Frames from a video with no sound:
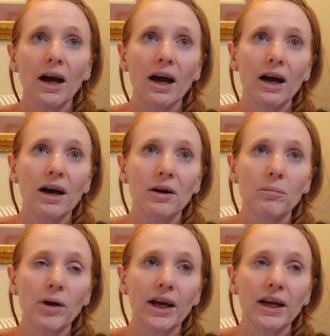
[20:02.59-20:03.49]

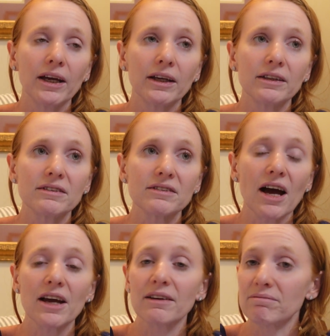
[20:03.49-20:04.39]
And
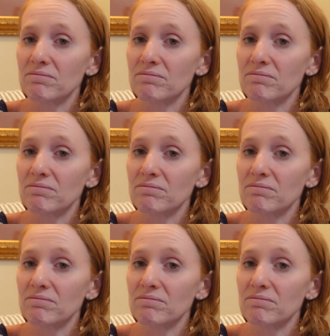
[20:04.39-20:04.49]
I